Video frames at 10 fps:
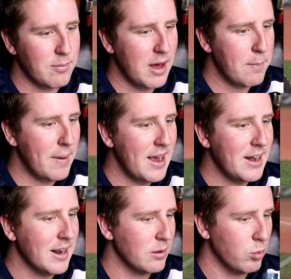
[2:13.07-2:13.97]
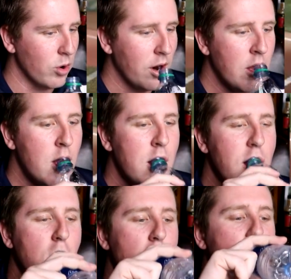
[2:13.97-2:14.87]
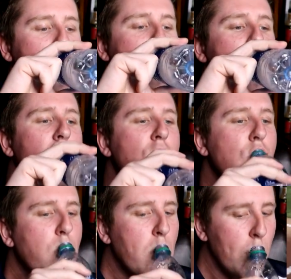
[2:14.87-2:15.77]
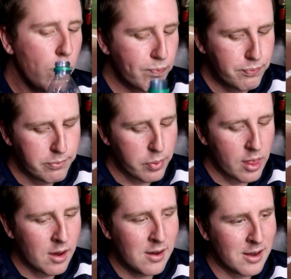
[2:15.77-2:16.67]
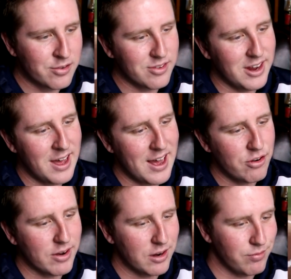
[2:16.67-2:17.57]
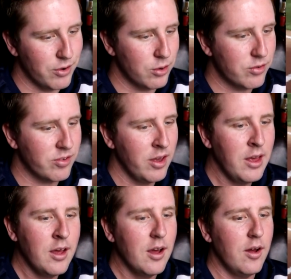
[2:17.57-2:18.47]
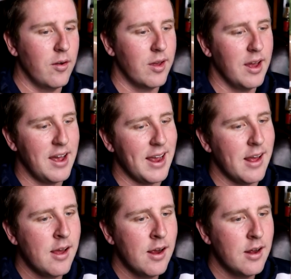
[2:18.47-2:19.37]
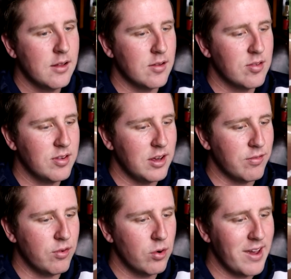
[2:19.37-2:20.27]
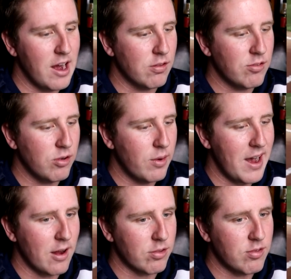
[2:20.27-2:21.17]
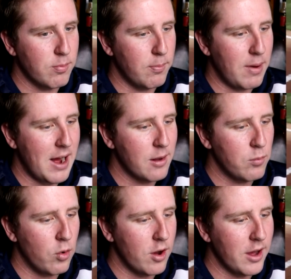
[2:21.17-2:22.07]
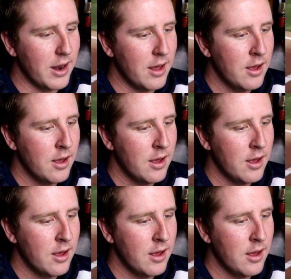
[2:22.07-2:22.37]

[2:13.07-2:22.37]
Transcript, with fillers: I'm not buying anymore. Mm. Uh, stay hydrated, folks. Okay, let's see. Full count, two outs, bottom one.